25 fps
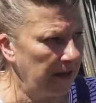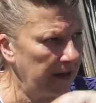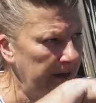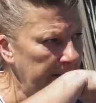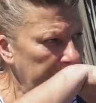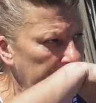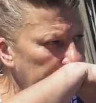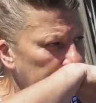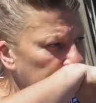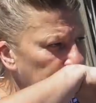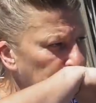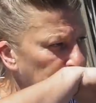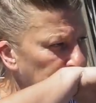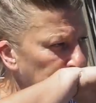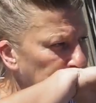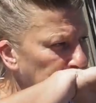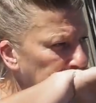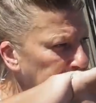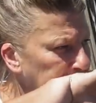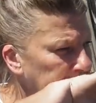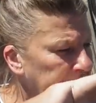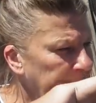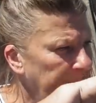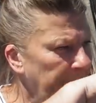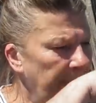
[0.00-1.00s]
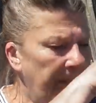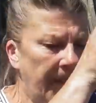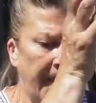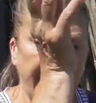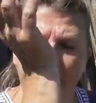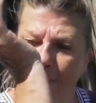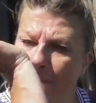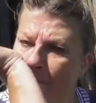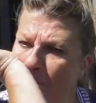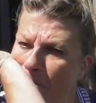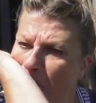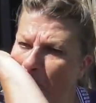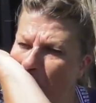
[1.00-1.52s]
Um,
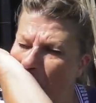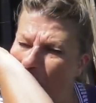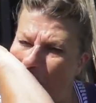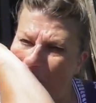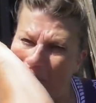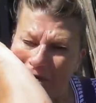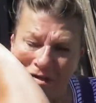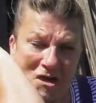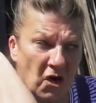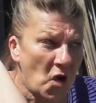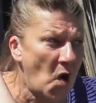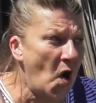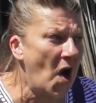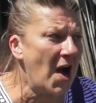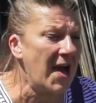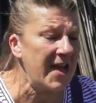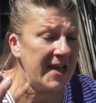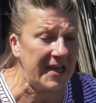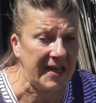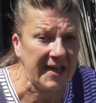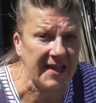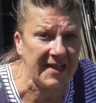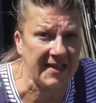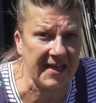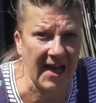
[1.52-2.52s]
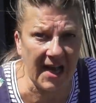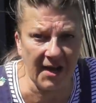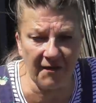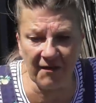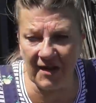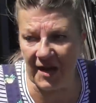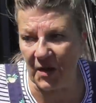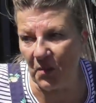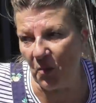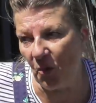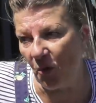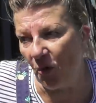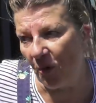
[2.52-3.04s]
Craig, it's getting
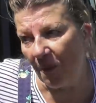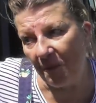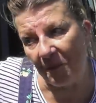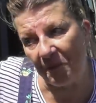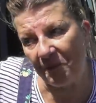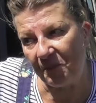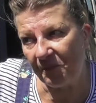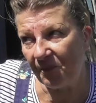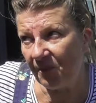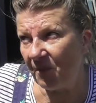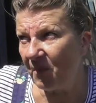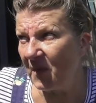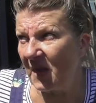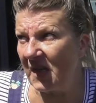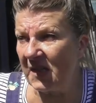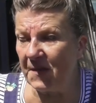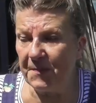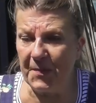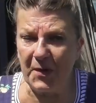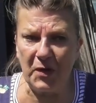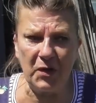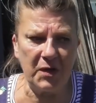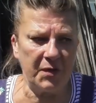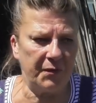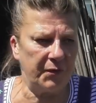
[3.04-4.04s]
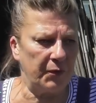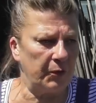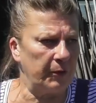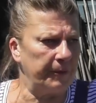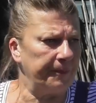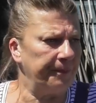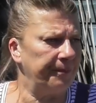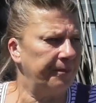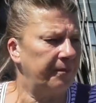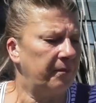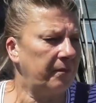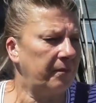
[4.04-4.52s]
really warm. It's beautiful.